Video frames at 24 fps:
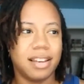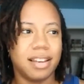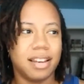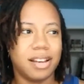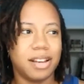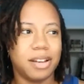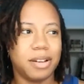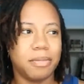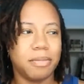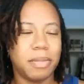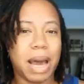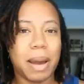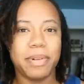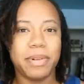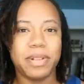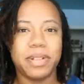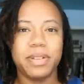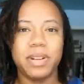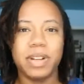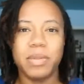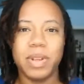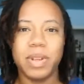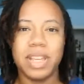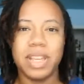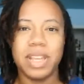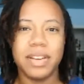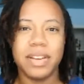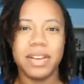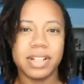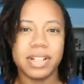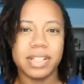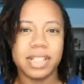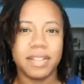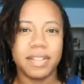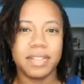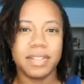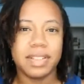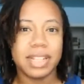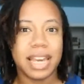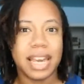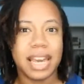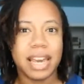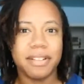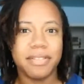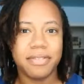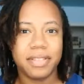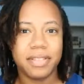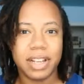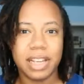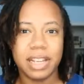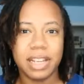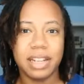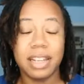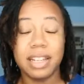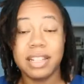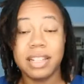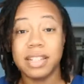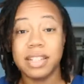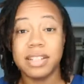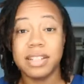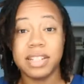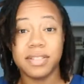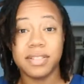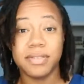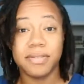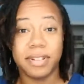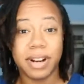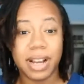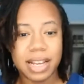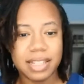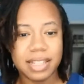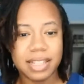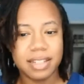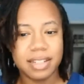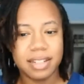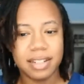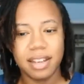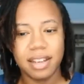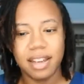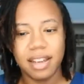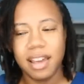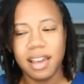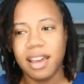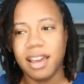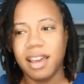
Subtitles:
opportunity we give ourselves to have fun and to just rest.